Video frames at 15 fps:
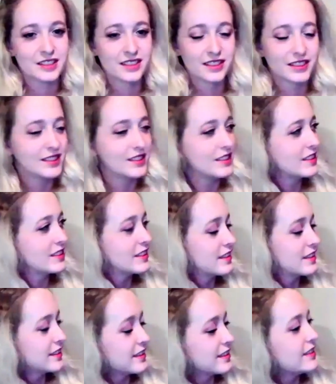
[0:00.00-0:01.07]

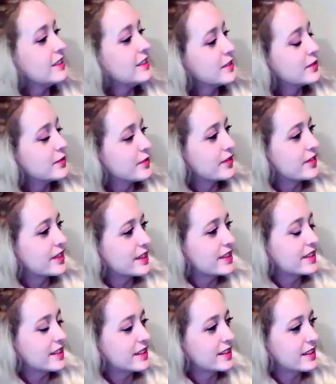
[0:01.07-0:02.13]

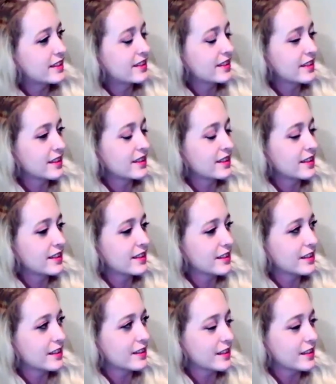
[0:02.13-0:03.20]

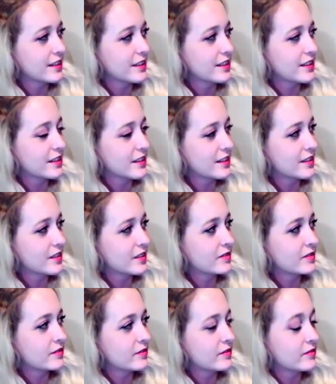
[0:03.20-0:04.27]

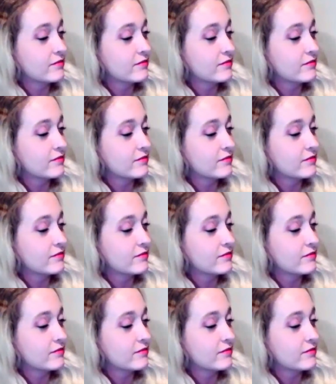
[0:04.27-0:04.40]
[no speech]